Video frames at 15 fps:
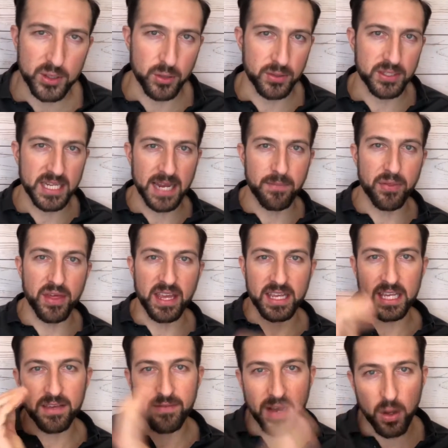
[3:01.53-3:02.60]
So same
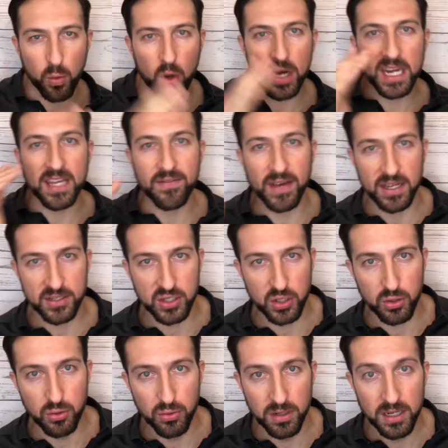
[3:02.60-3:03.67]
thing. Eval 1, Eval
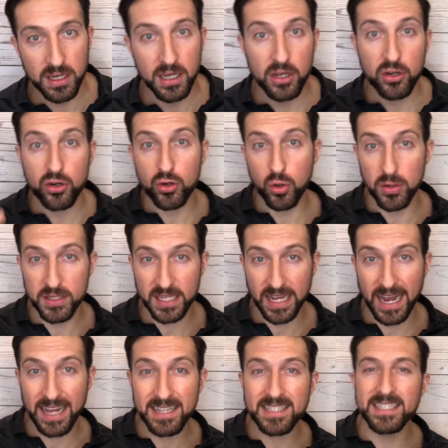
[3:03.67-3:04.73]
2. Goals
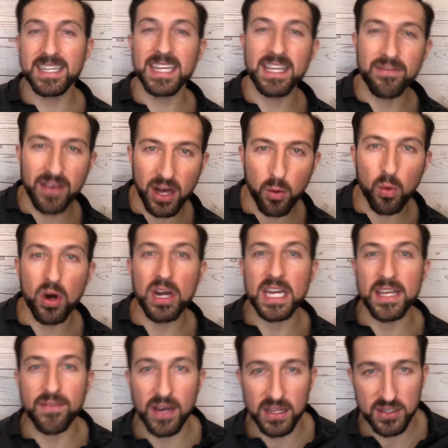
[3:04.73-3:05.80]
against. Eval 1,
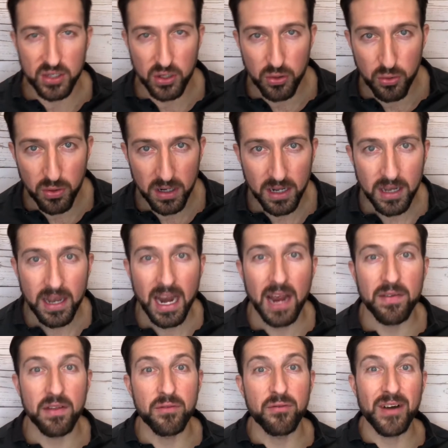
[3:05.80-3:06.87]
Eval 2.
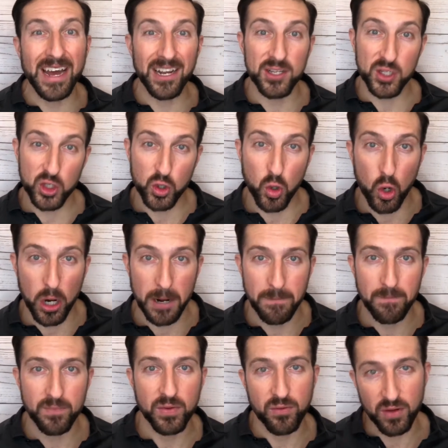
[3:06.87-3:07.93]
And then final
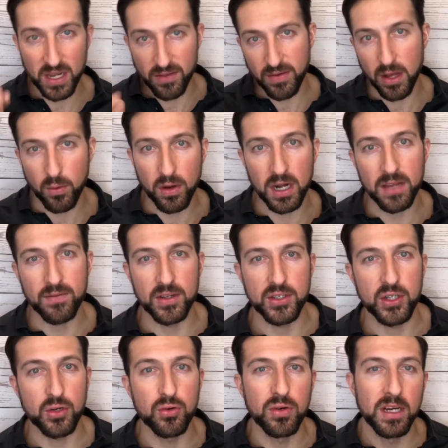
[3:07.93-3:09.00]
score for Eval 1, Eval
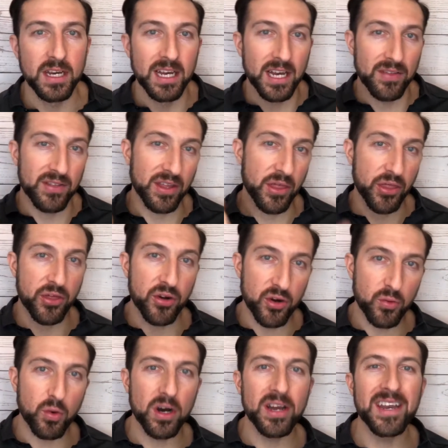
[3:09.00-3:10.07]
2. The
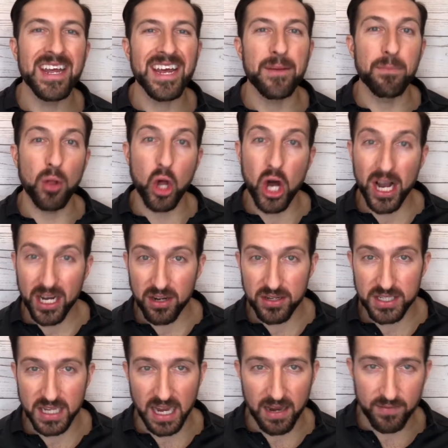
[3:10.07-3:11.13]
third one, blocker
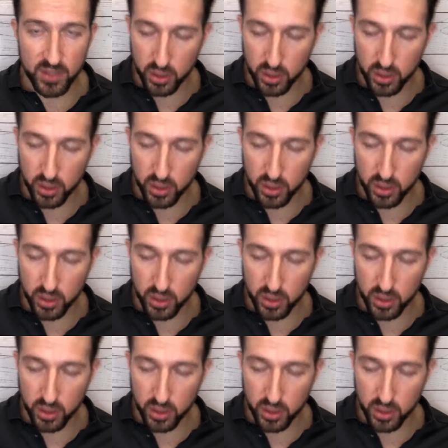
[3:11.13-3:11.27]
save.